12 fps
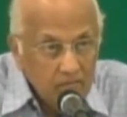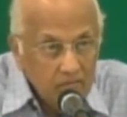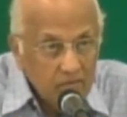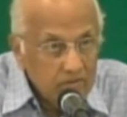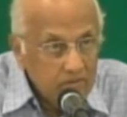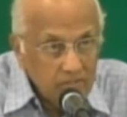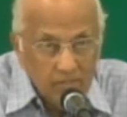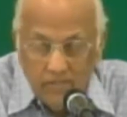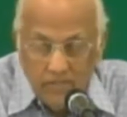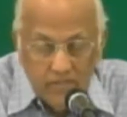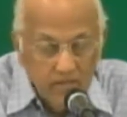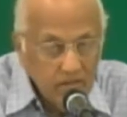Because
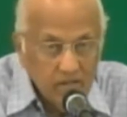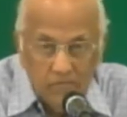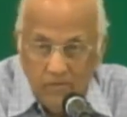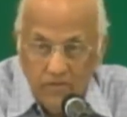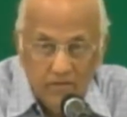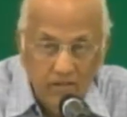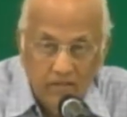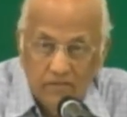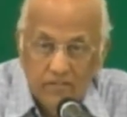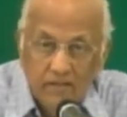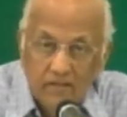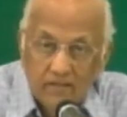Jesus didn't come here to heal the
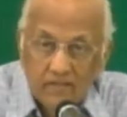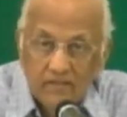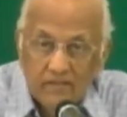sick.